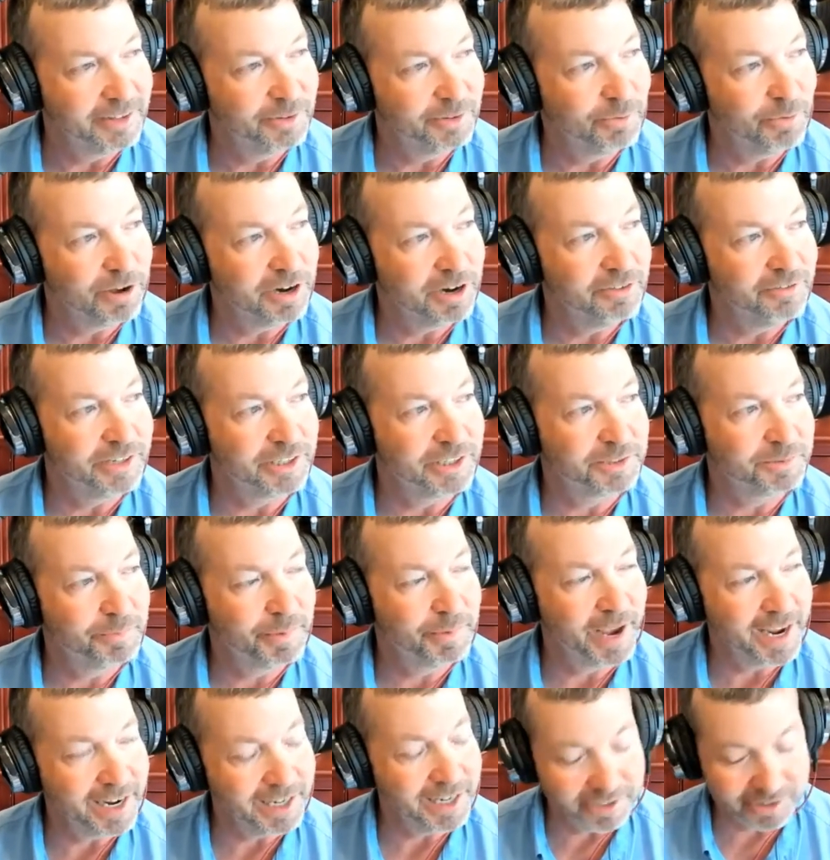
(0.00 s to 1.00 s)
one of his
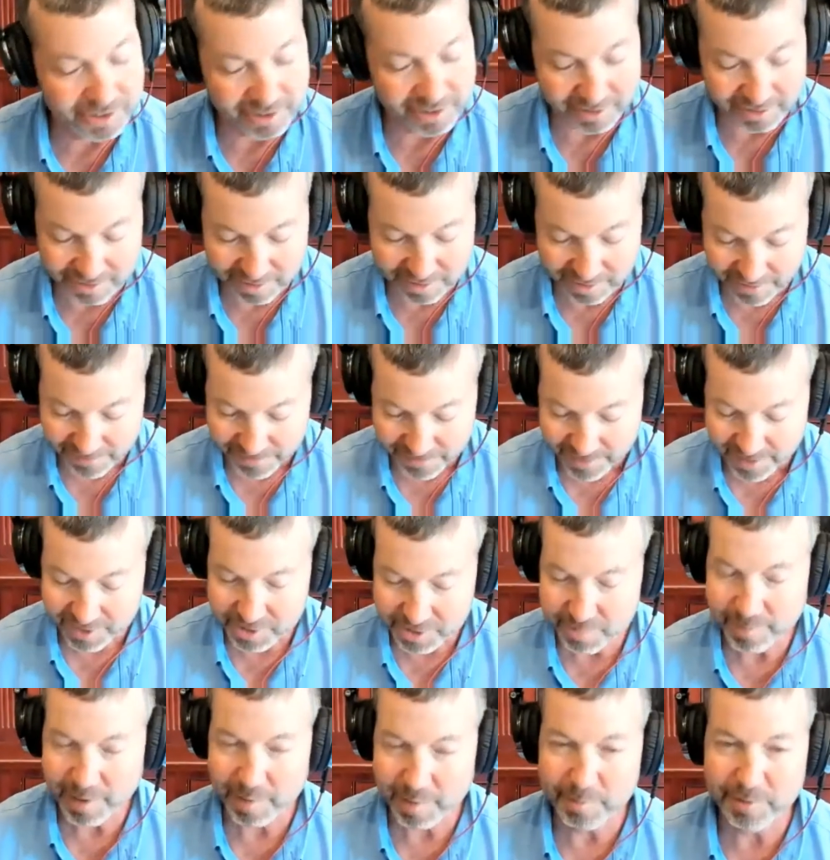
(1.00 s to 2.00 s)
patients,
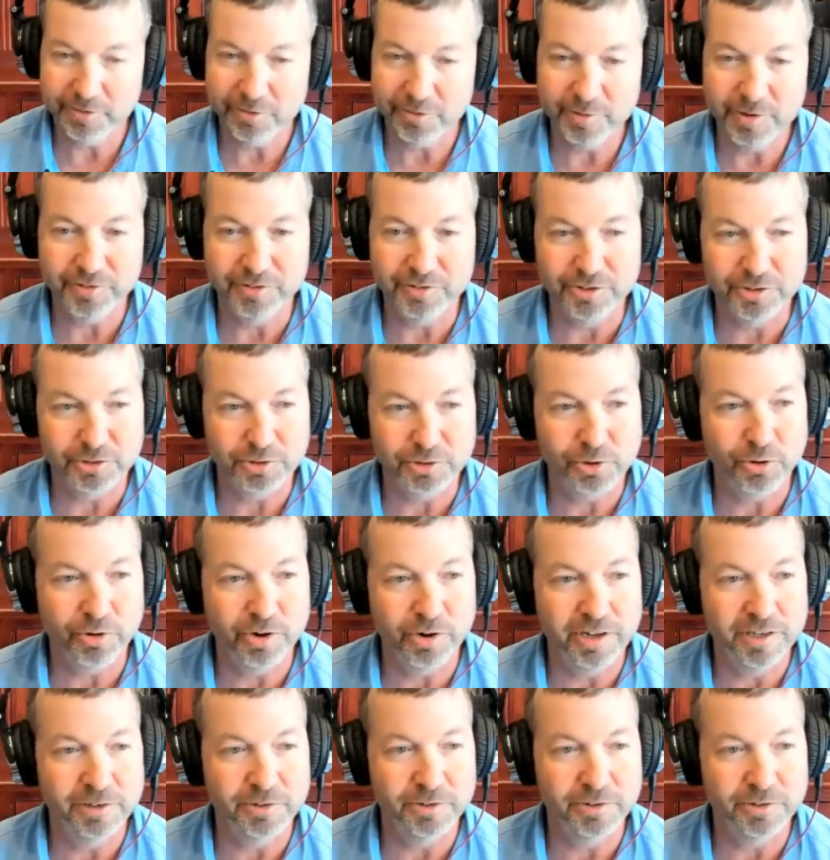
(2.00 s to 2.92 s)
and you might be familiar with the story,